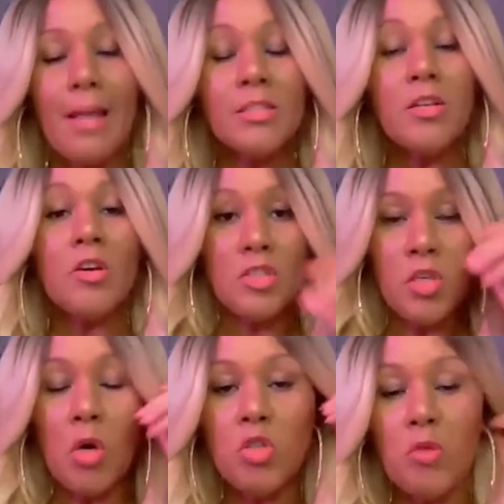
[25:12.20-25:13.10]
So your
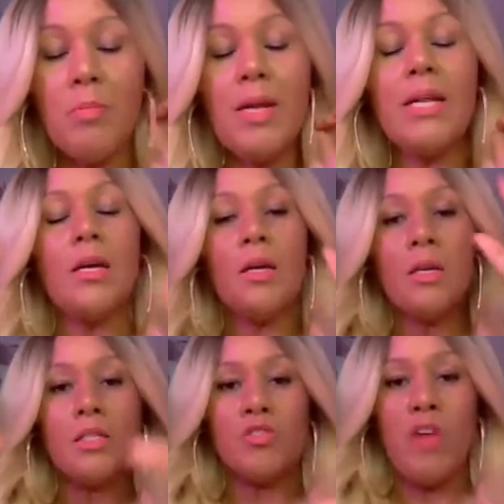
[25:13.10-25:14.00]
social media
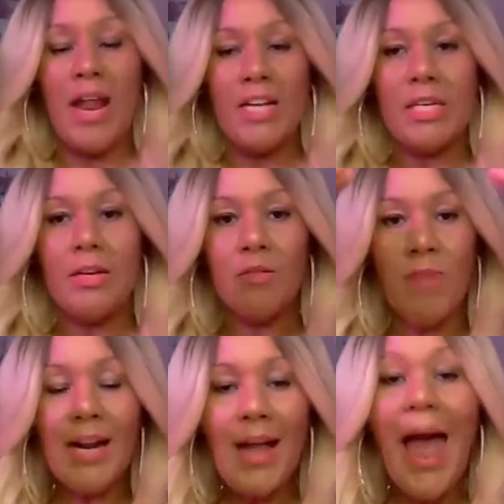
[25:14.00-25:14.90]
strategy,
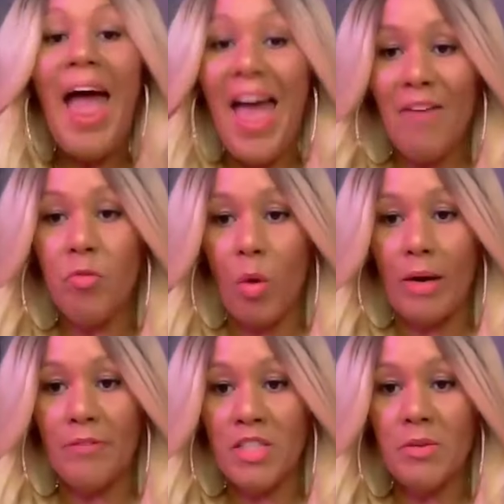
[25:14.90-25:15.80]
right? Have
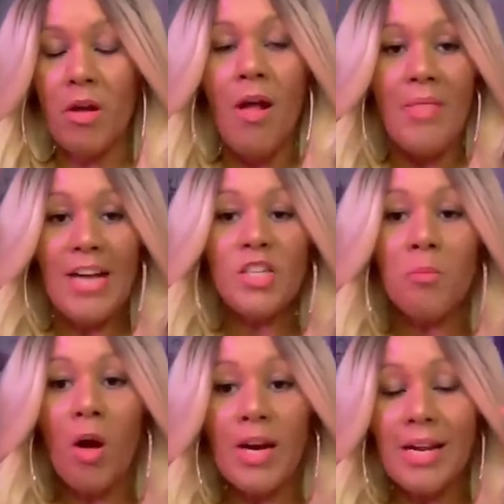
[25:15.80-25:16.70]
one. First of all, that's your
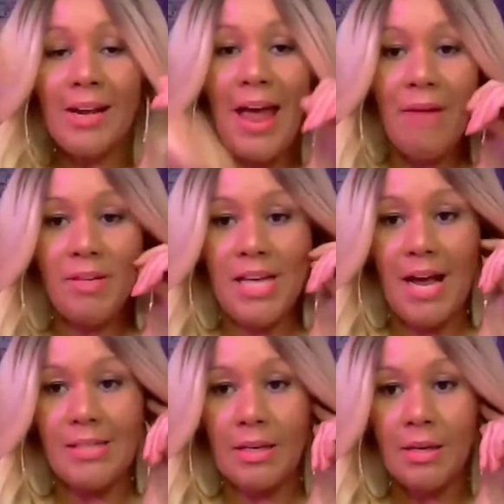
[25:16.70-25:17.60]
marketing and
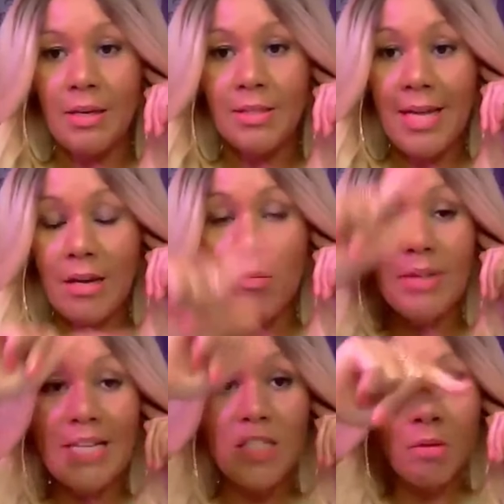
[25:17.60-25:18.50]
advertising. Say, come on,
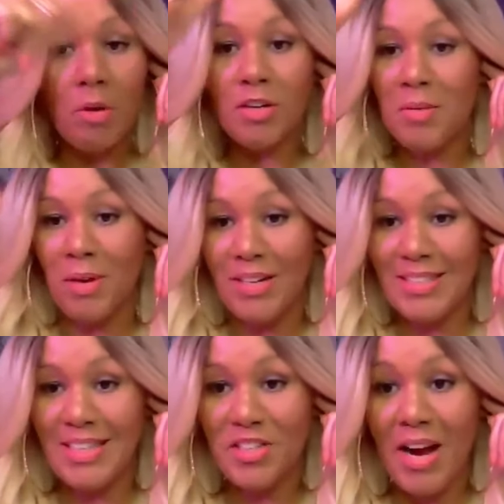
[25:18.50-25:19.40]
that's your mother. Come on,
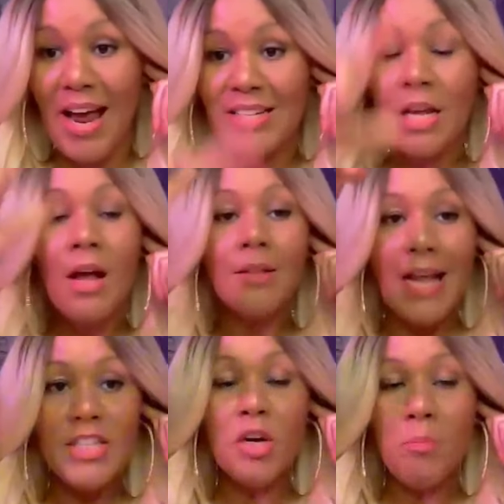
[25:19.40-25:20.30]
listen to trash.
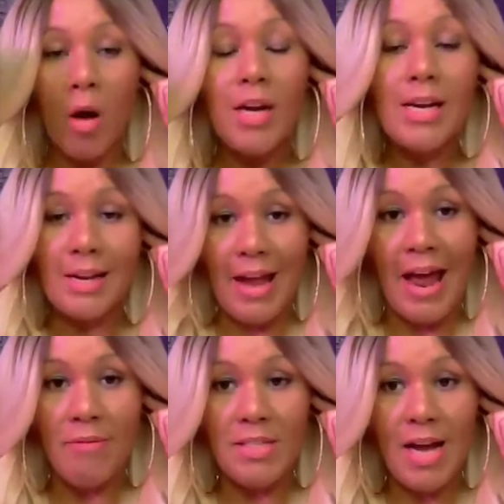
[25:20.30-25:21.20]
That's your marketing and
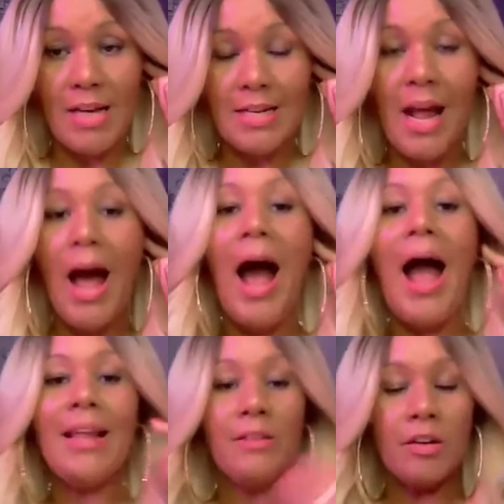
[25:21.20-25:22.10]
advertising.
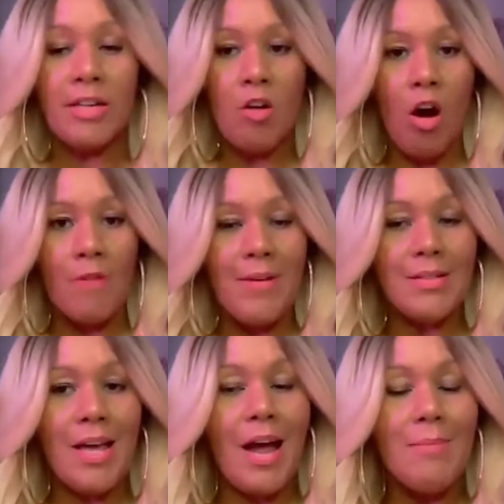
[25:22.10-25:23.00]
I literally carve
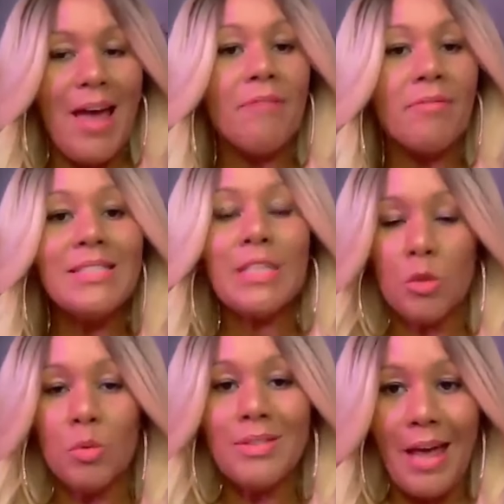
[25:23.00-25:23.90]
out time every
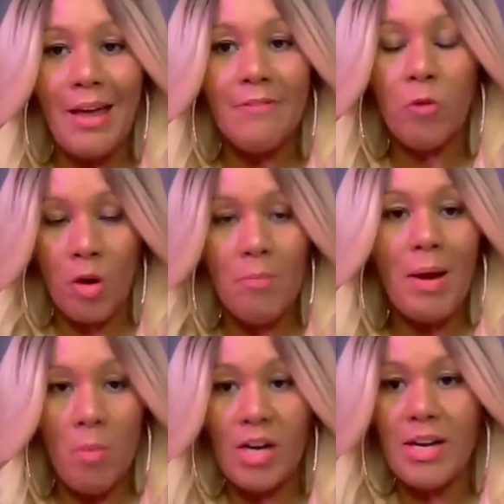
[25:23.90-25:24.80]
single day for my
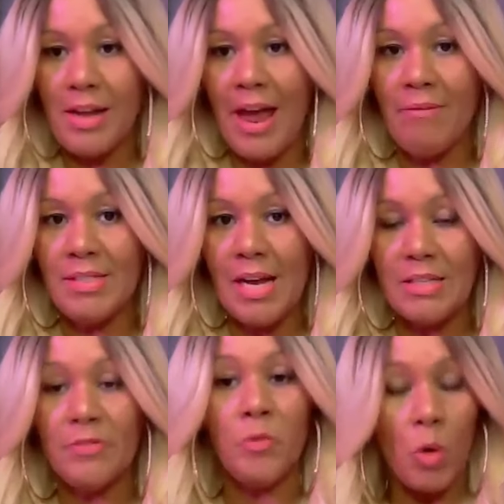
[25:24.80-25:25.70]
marketing and
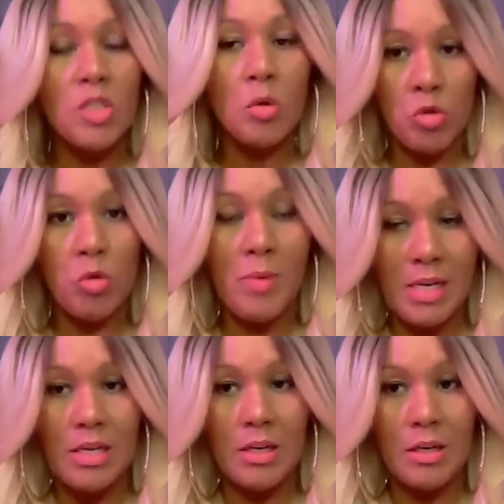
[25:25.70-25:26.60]
advertising for social
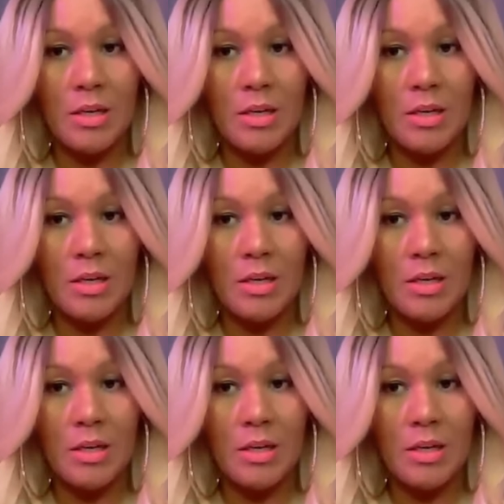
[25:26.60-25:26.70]
media.